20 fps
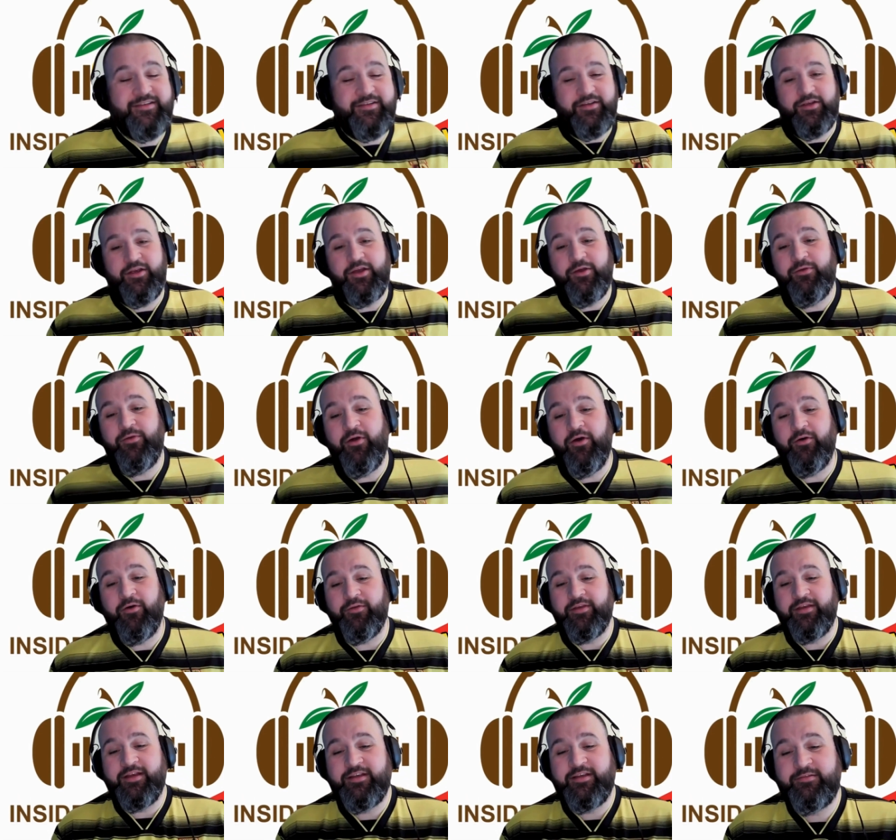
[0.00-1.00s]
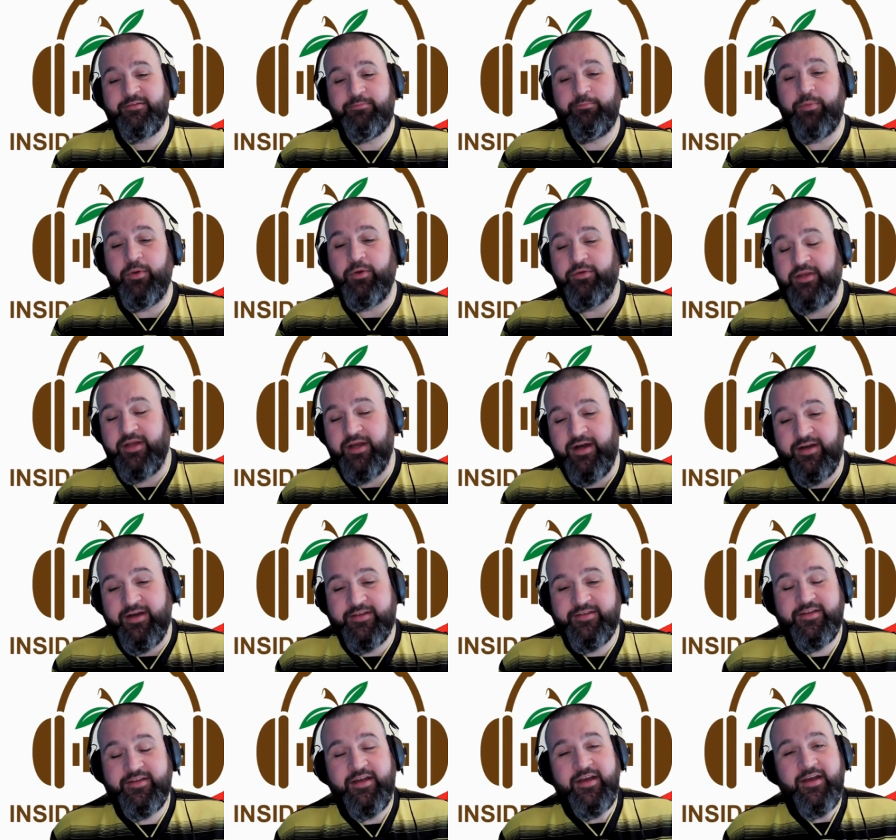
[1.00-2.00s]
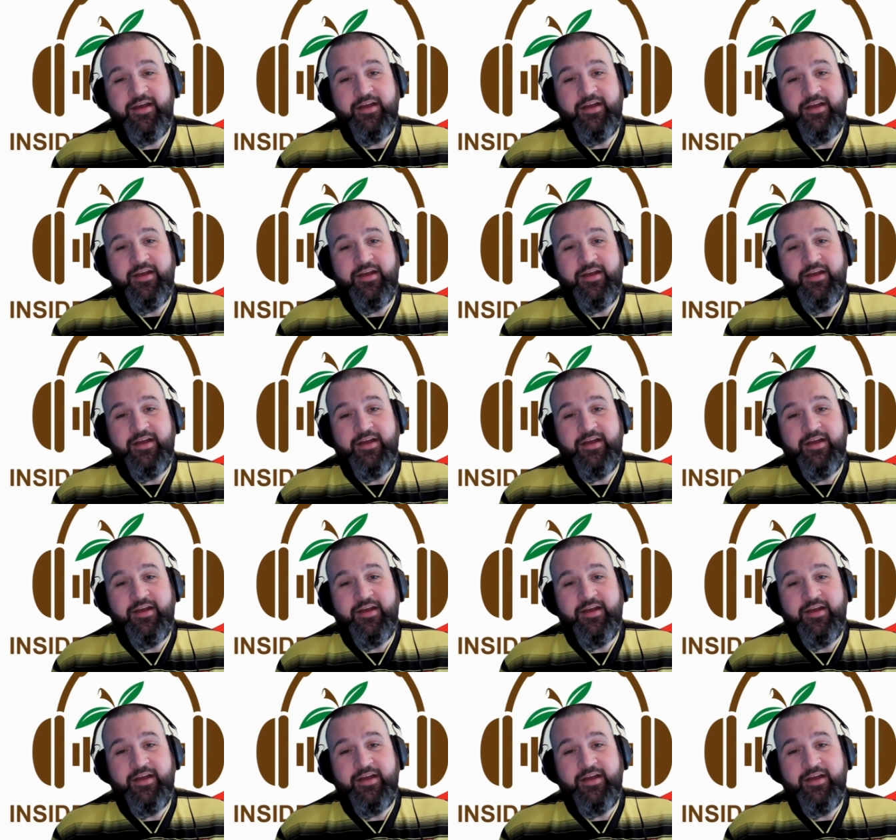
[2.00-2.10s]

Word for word: to you on this podcast,